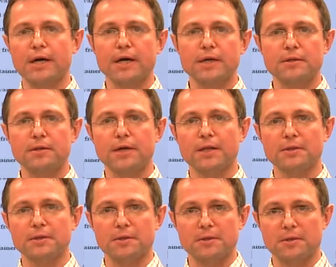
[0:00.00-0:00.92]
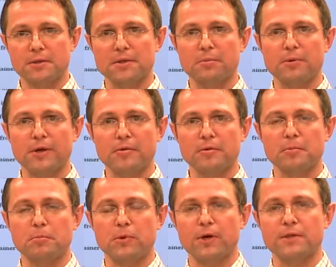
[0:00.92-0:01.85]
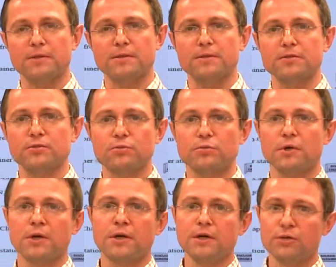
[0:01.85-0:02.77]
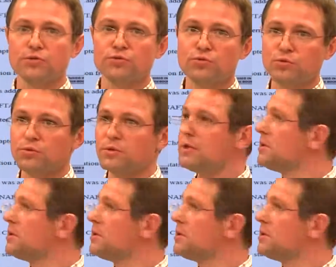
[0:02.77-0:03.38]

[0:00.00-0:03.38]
had done in a private practice is to